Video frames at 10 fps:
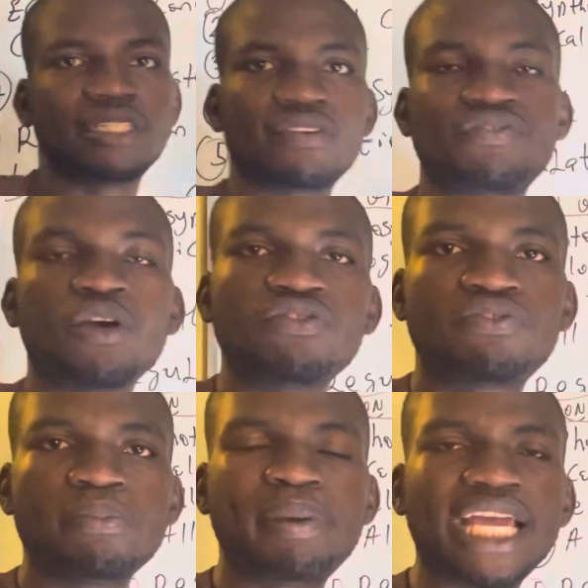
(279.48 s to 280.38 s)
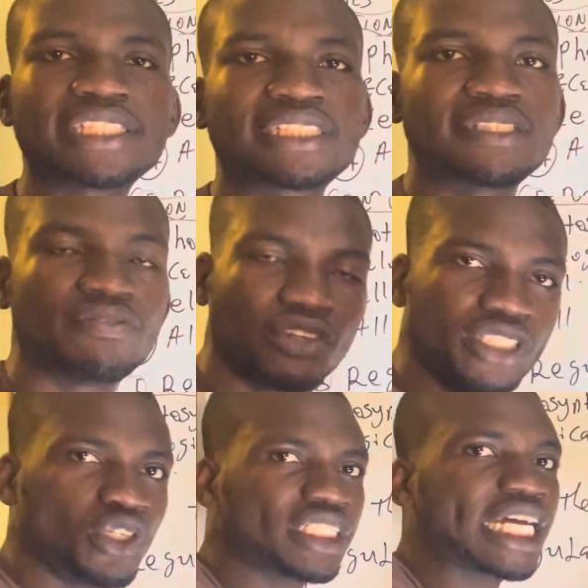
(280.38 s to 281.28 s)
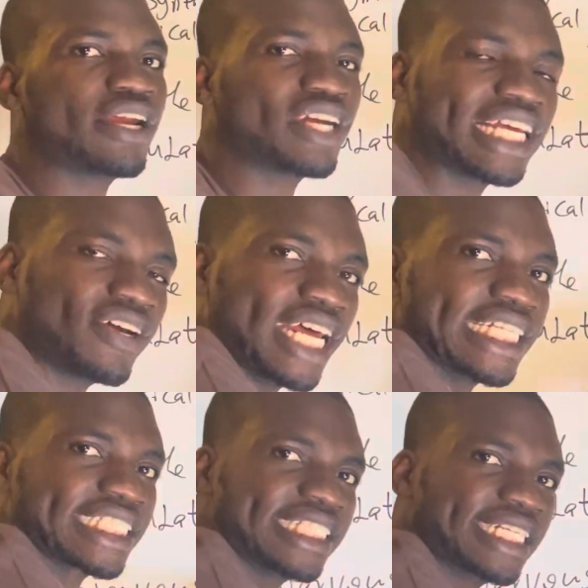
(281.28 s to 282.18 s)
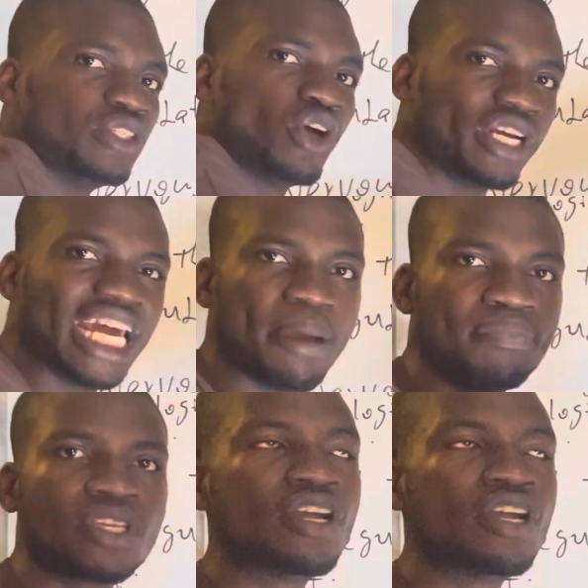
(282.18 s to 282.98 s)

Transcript: for bags, for, do you understand? Under excretory, you know them.